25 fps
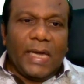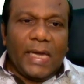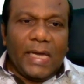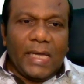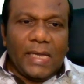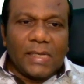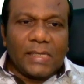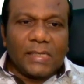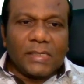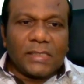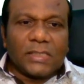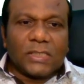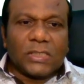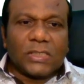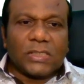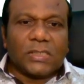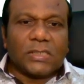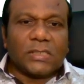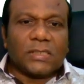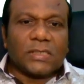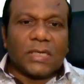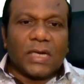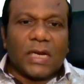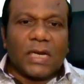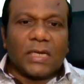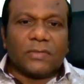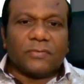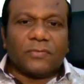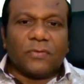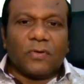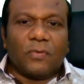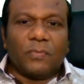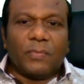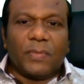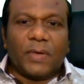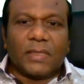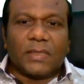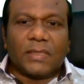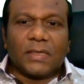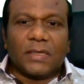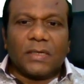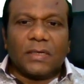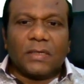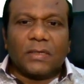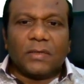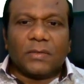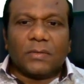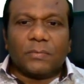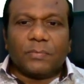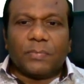Else transform
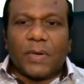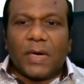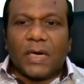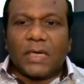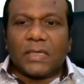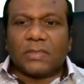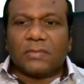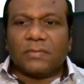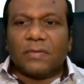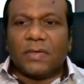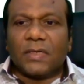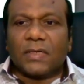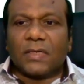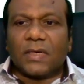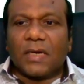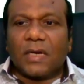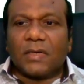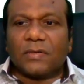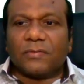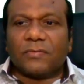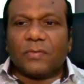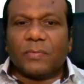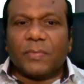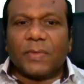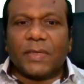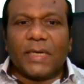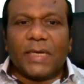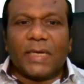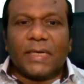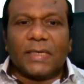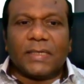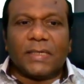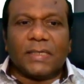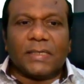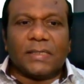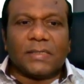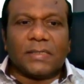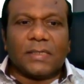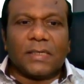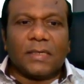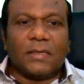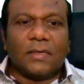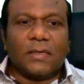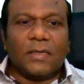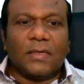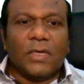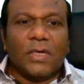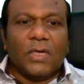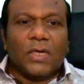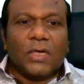method password transform get inside
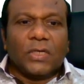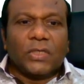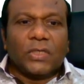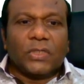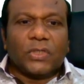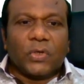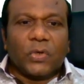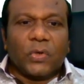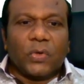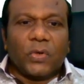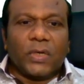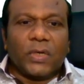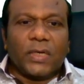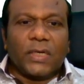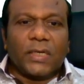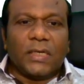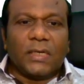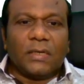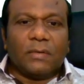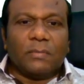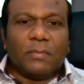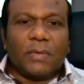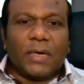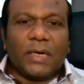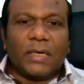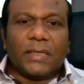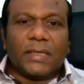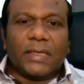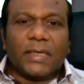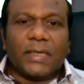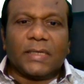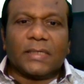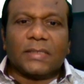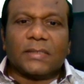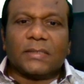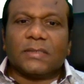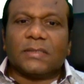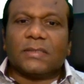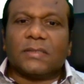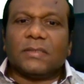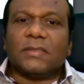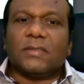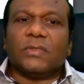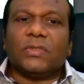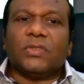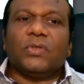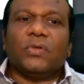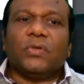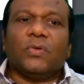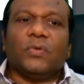show hidden but
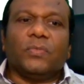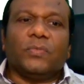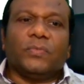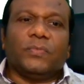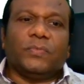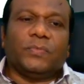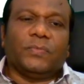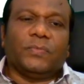text show.